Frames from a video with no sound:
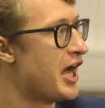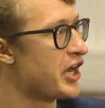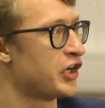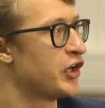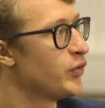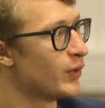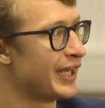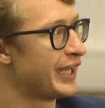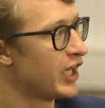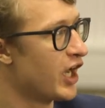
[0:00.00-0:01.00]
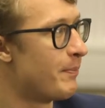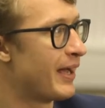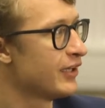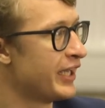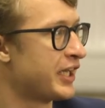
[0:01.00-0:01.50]
I don't know, we're like
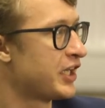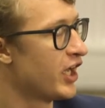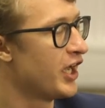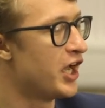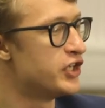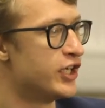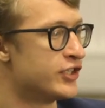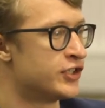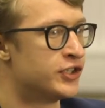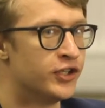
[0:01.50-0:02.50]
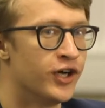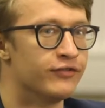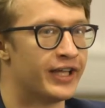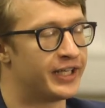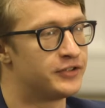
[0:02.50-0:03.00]
about like a dozen
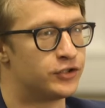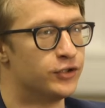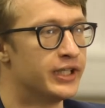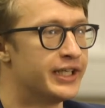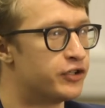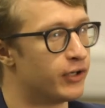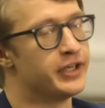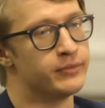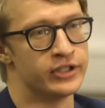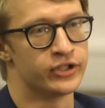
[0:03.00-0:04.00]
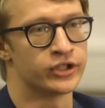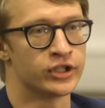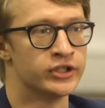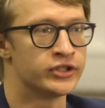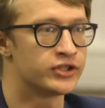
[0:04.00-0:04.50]
of like truly great
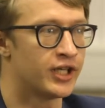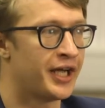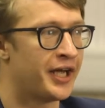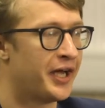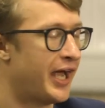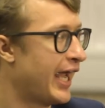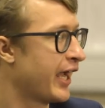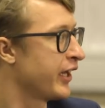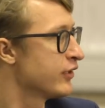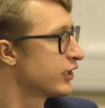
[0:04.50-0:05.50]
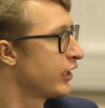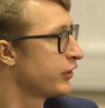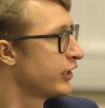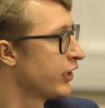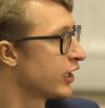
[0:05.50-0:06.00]
researchers uh, hanging out
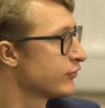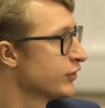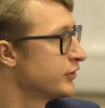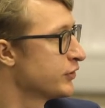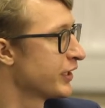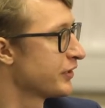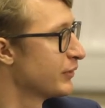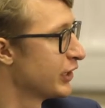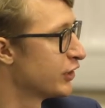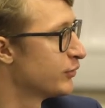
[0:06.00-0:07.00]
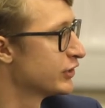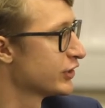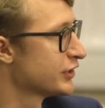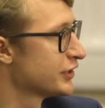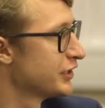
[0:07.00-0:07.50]
together here in Oxford doing really good
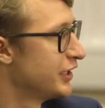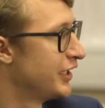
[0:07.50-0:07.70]
research.